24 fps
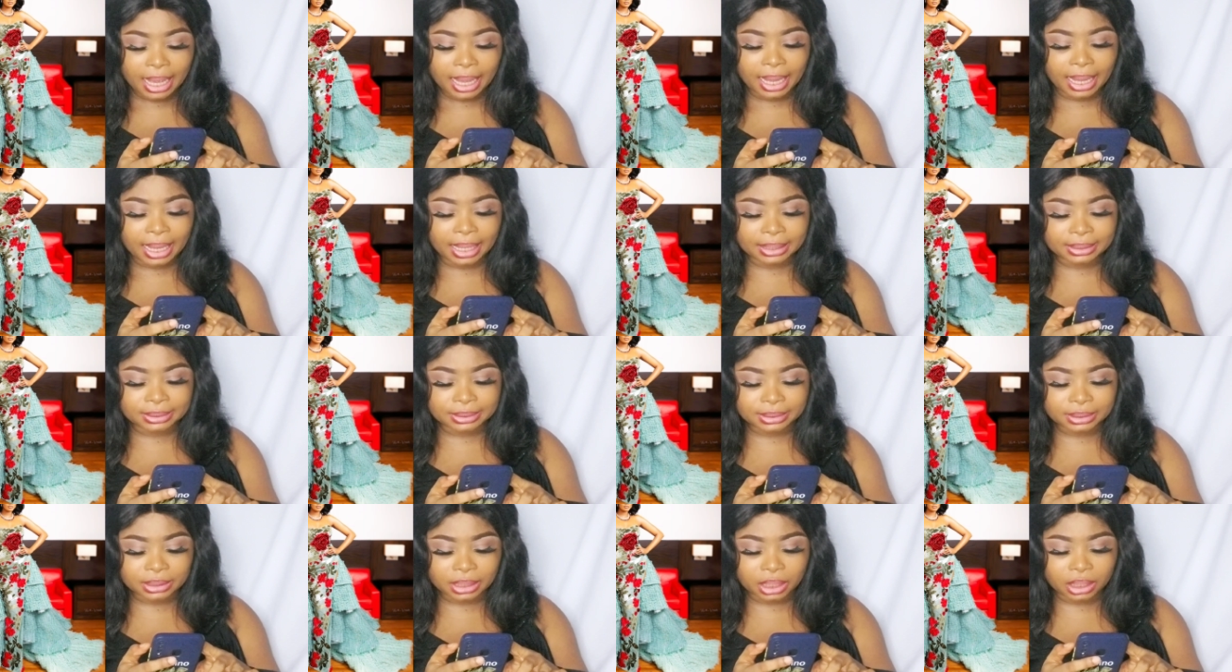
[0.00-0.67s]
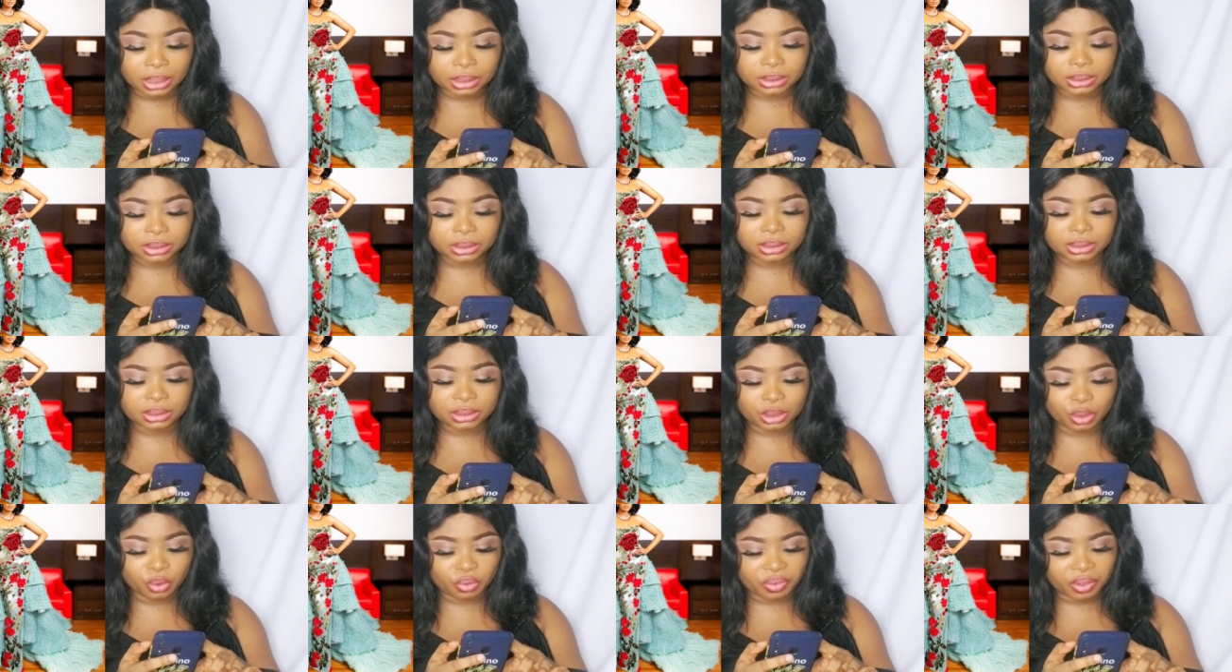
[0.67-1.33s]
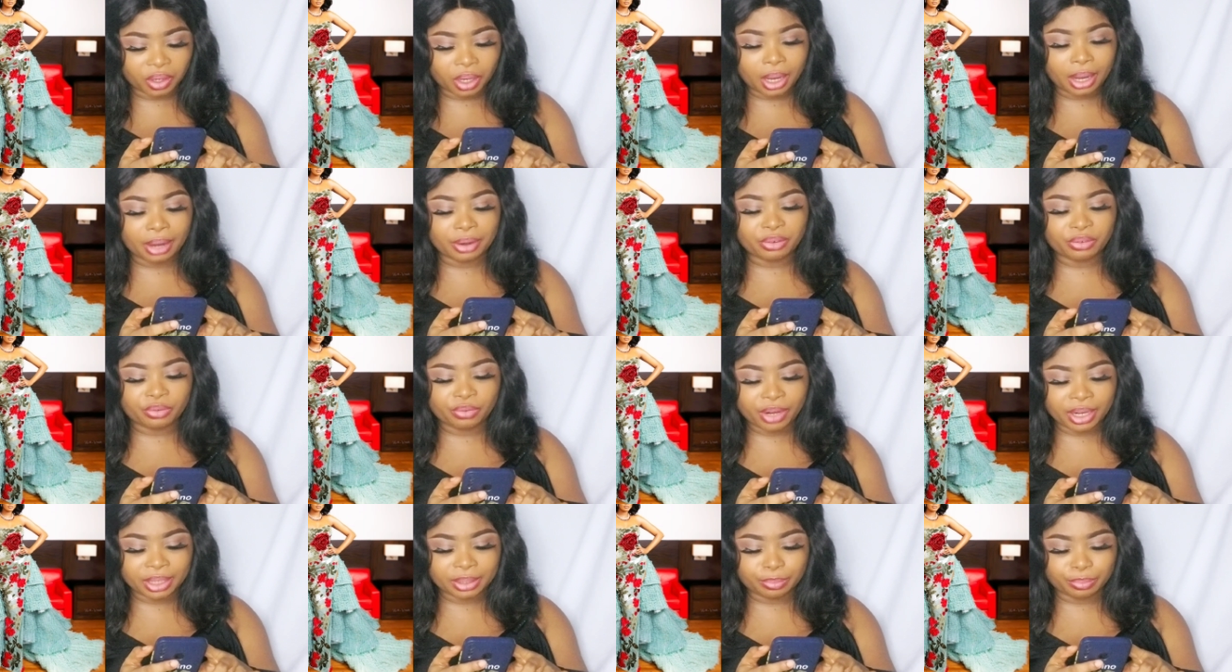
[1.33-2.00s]
and a silver
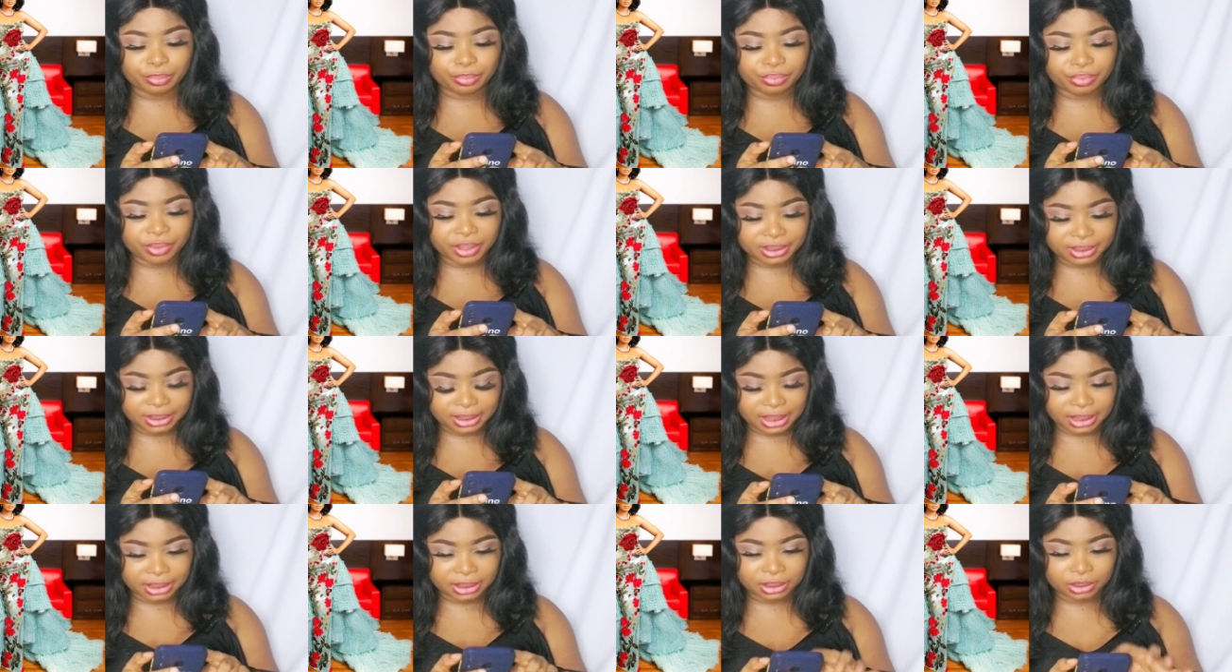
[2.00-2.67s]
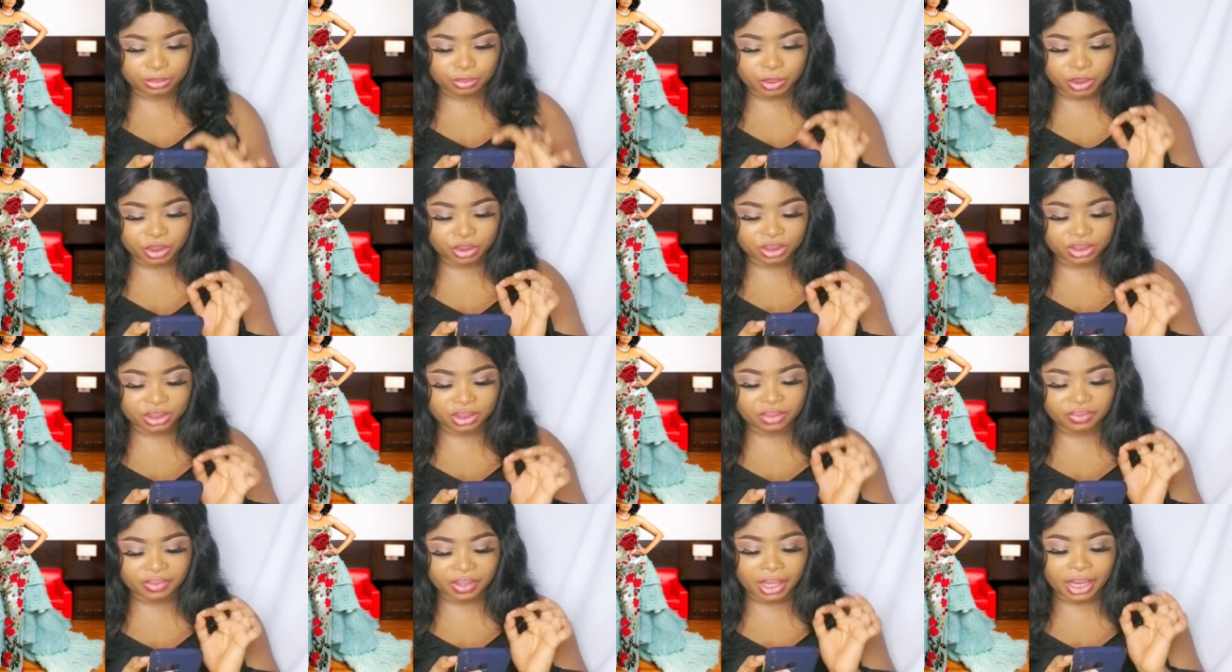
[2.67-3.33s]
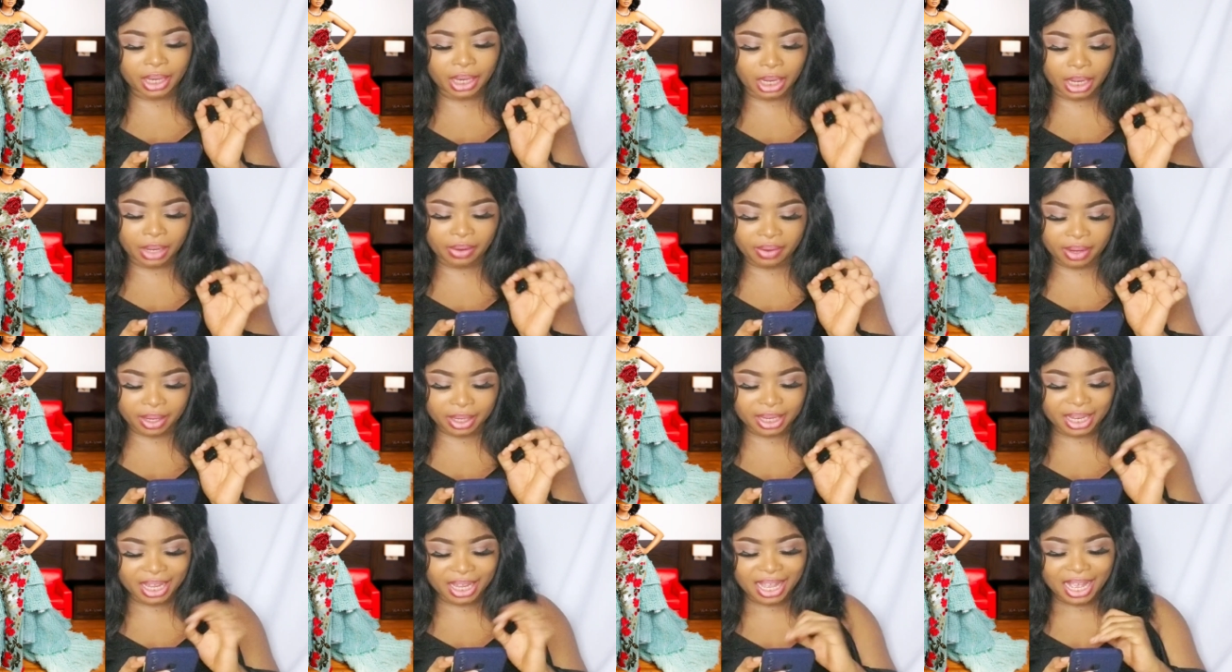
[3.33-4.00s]
and red bracelet with a silver
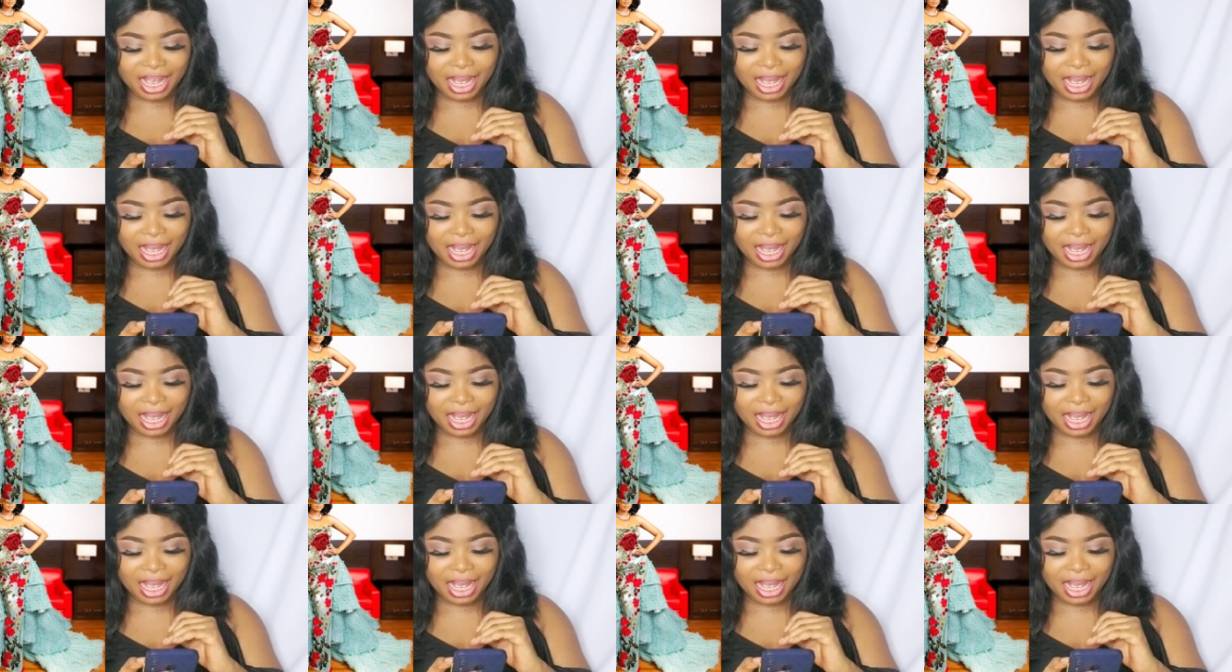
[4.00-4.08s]
earring.